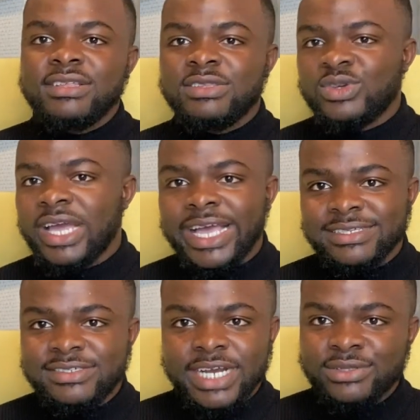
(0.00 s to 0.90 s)
you guys
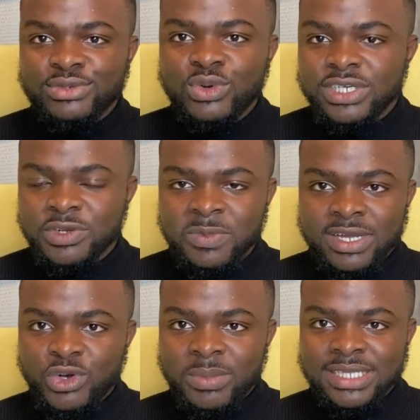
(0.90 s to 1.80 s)
try to go the
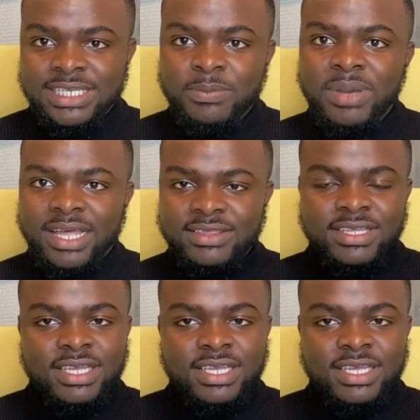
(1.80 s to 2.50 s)
romantic path,